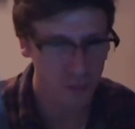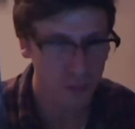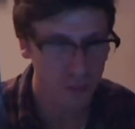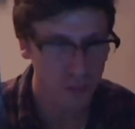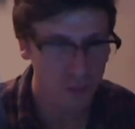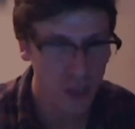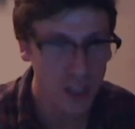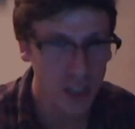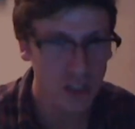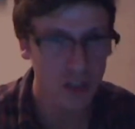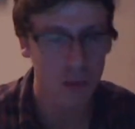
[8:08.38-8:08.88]

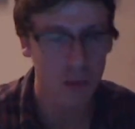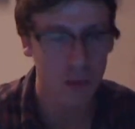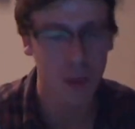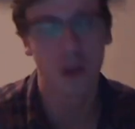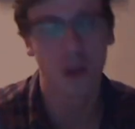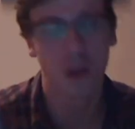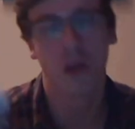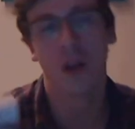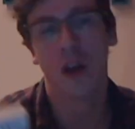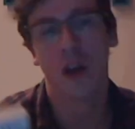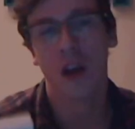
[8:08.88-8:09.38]

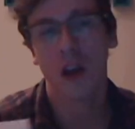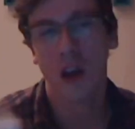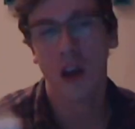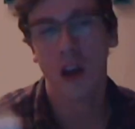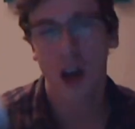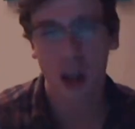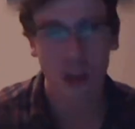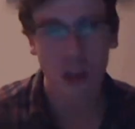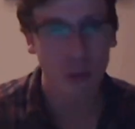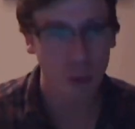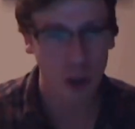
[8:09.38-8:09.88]
reasonable,
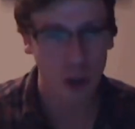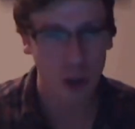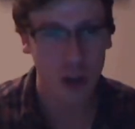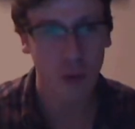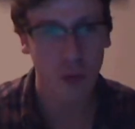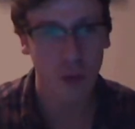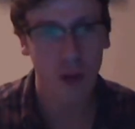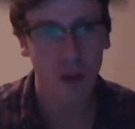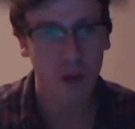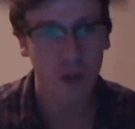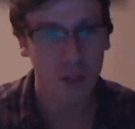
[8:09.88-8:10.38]
and they work
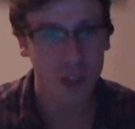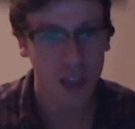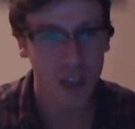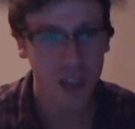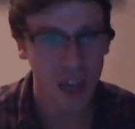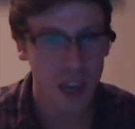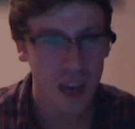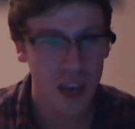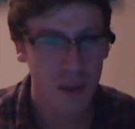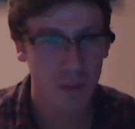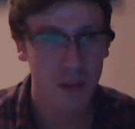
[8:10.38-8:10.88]
well for the
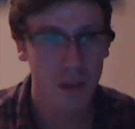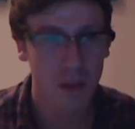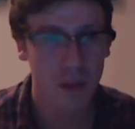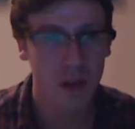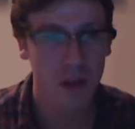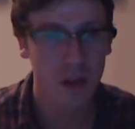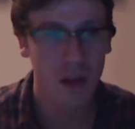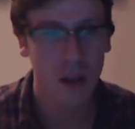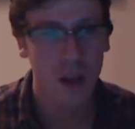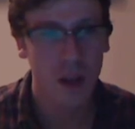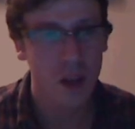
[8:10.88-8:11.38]
game.
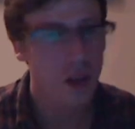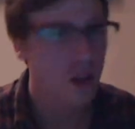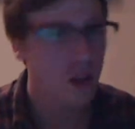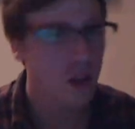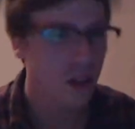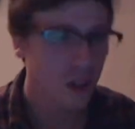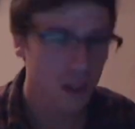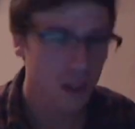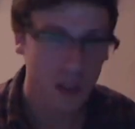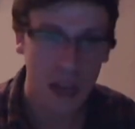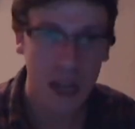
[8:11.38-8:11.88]

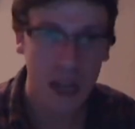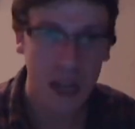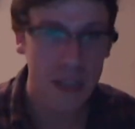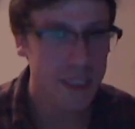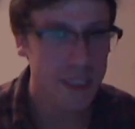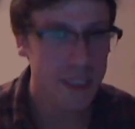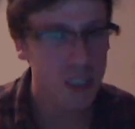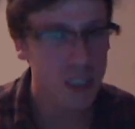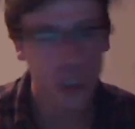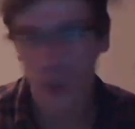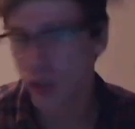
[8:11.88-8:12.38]
Lighting
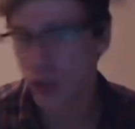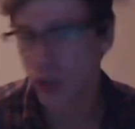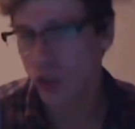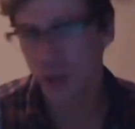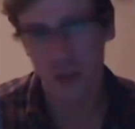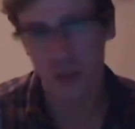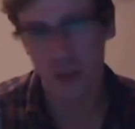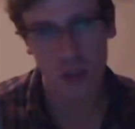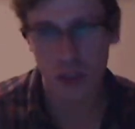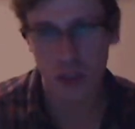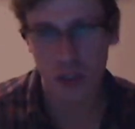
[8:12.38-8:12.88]
is
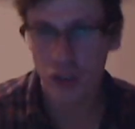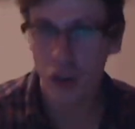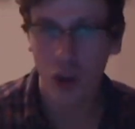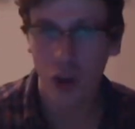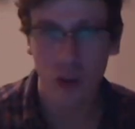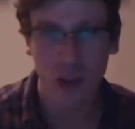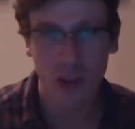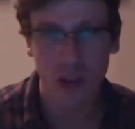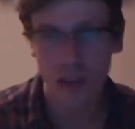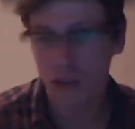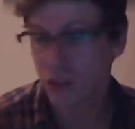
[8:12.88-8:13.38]
good, the
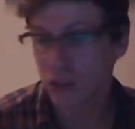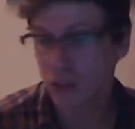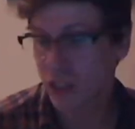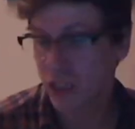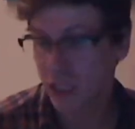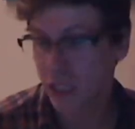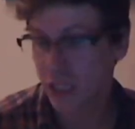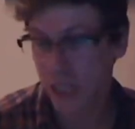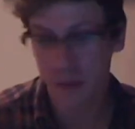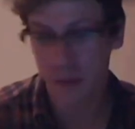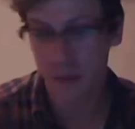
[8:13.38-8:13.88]
score is good in
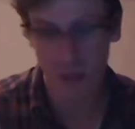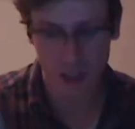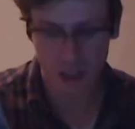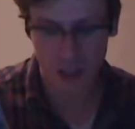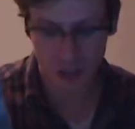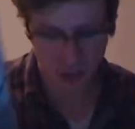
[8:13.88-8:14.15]
the game, and it's